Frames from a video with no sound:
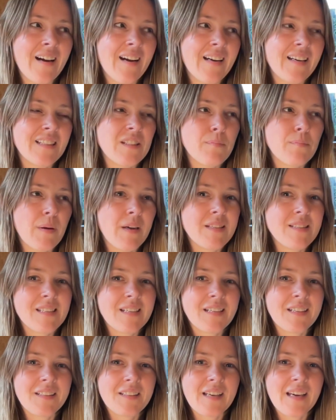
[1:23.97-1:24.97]
It's
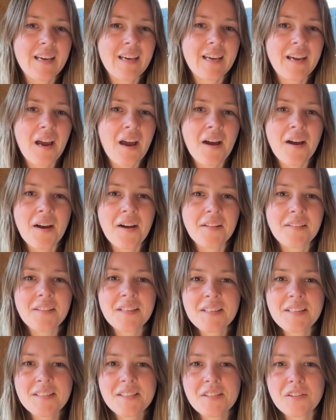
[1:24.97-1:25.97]
basically a
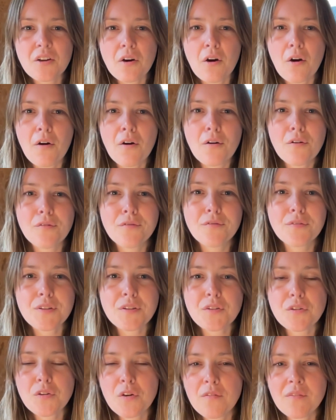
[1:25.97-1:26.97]
list of
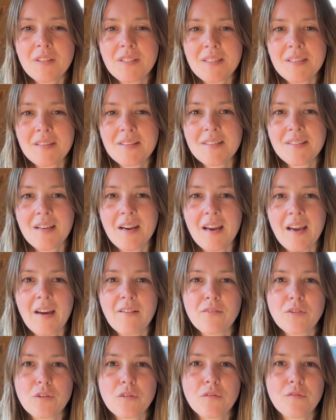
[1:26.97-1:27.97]
services that I
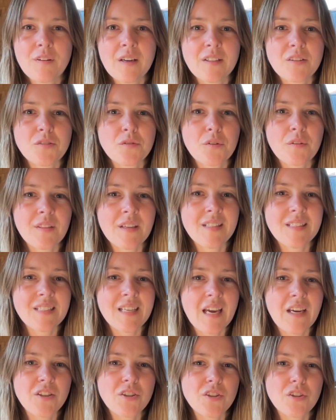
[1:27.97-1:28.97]
have two-factor
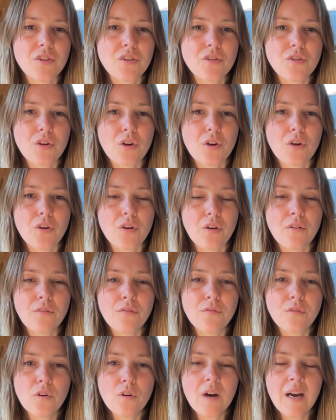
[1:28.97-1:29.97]
authentication turned on
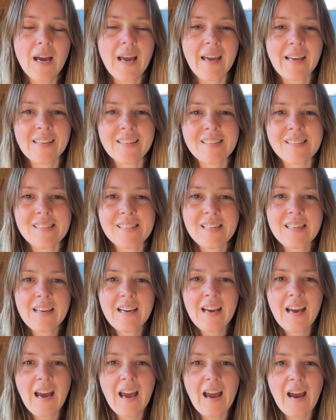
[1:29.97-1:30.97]
for, and
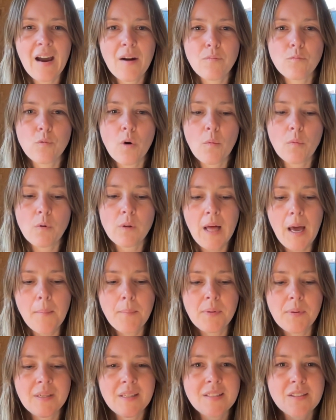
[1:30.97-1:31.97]
what will
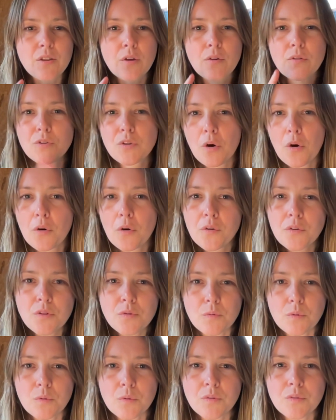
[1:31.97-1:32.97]
happen is those
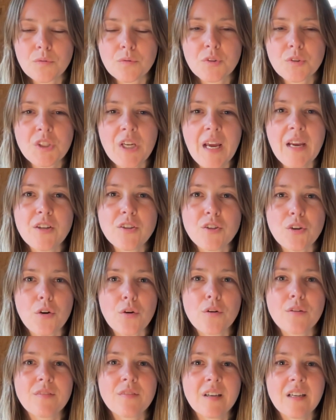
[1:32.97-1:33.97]
codes will change
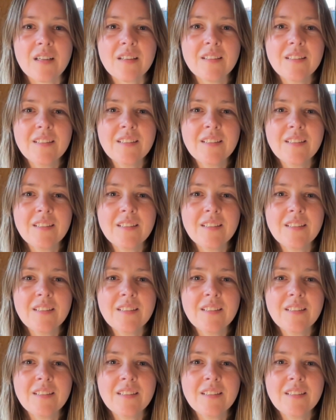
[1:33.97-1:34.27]
over